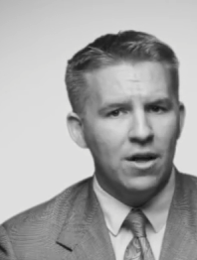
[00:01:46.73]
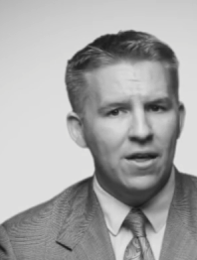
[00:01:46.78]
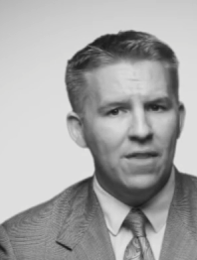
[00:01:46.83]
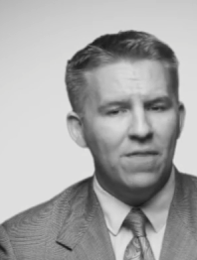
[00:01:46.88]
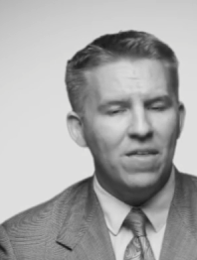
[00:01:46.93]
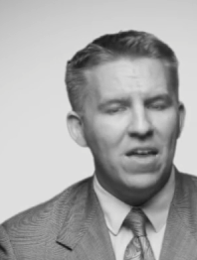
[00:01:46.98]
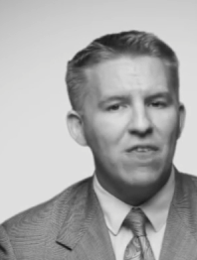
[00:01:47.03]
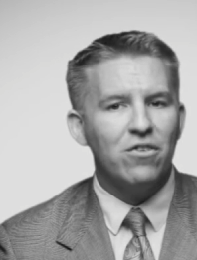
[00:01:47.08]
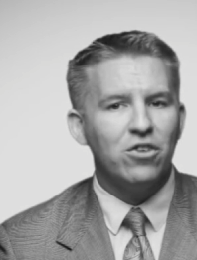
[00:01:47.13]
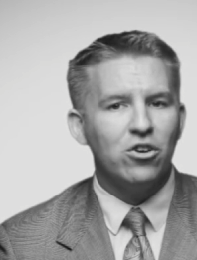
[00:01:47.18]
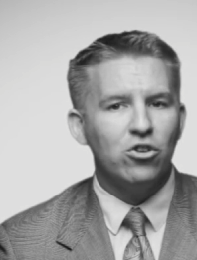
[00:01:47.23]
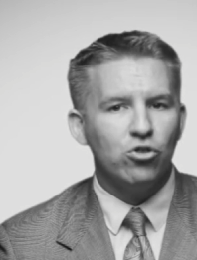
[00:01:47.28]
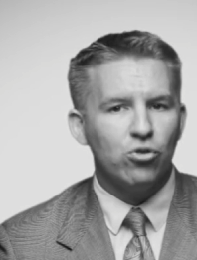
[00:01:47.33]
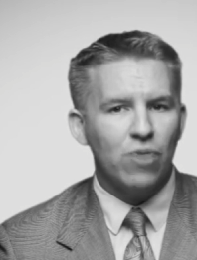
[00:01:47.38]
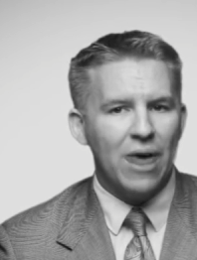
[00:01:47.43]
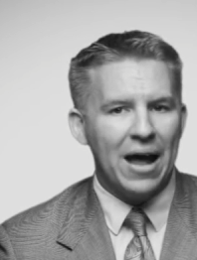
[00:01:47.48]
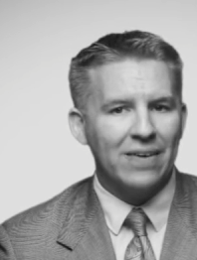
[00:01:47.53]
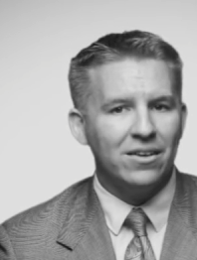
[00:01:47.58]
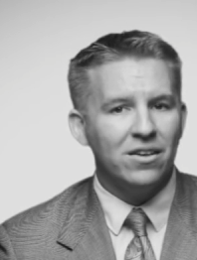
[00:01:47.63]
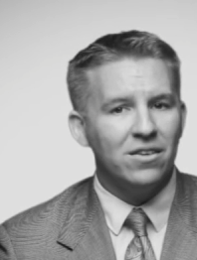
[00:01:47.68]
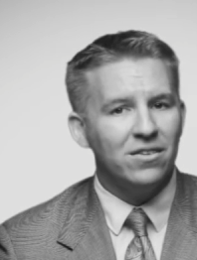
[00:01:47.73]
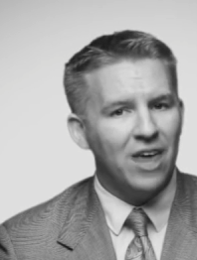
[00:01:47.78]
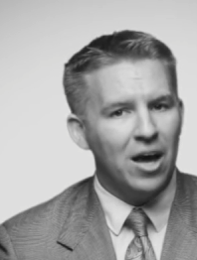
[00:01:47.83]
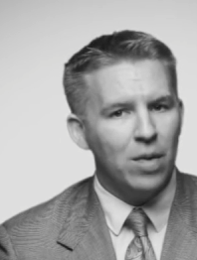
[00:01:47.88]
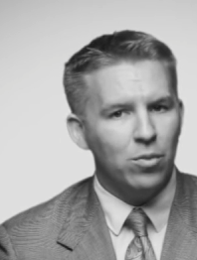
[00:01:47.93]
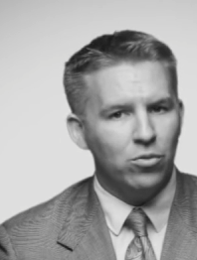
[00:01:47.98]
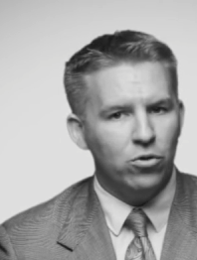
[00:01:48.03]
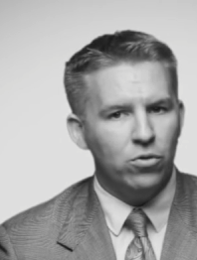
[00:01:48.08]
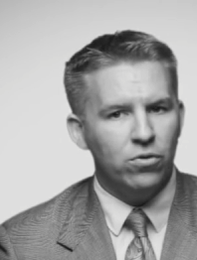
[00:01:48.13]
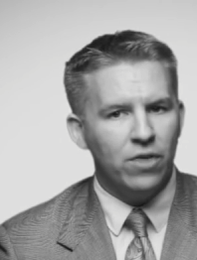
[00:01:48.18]
they have contracted
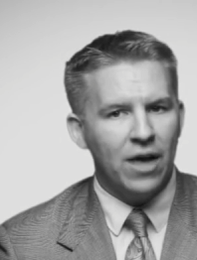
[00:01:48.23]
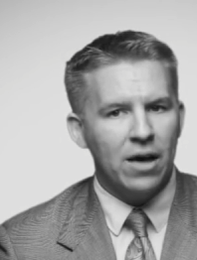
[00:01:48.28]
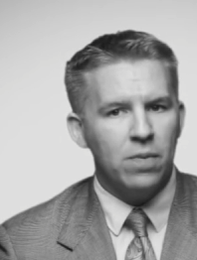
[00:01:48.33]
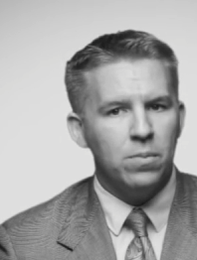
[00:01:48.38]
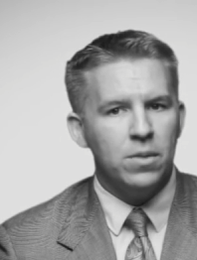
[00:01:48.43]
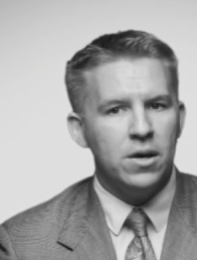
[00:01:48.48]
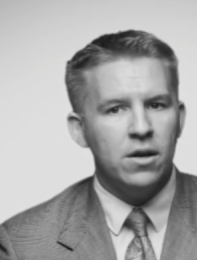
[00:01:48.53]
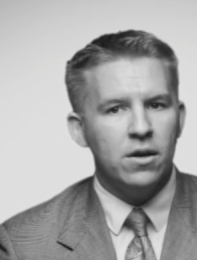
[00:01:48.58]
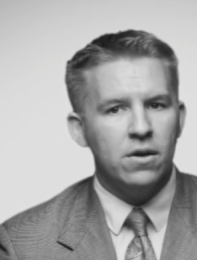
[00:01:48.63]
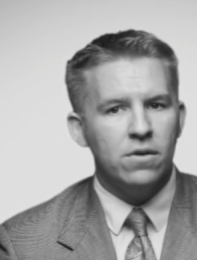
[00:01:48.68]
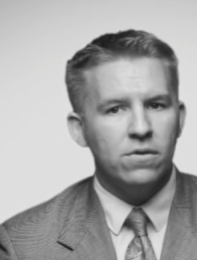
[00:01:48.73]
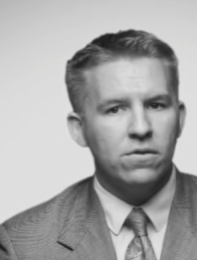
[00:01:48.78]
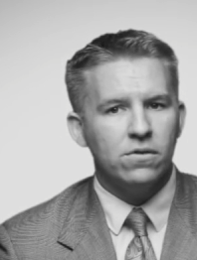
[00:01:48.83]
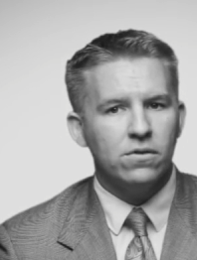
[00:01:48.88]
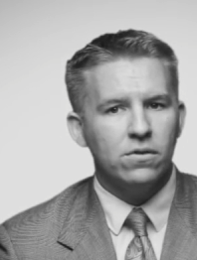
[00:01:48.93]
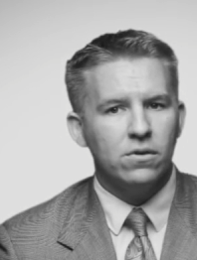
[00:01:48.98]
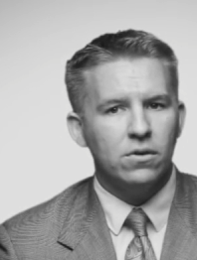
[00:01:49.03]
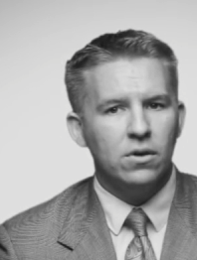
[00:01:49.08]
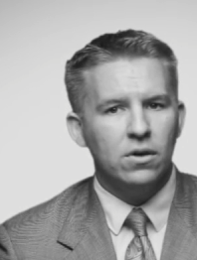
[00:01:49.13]
type 2 diabetes.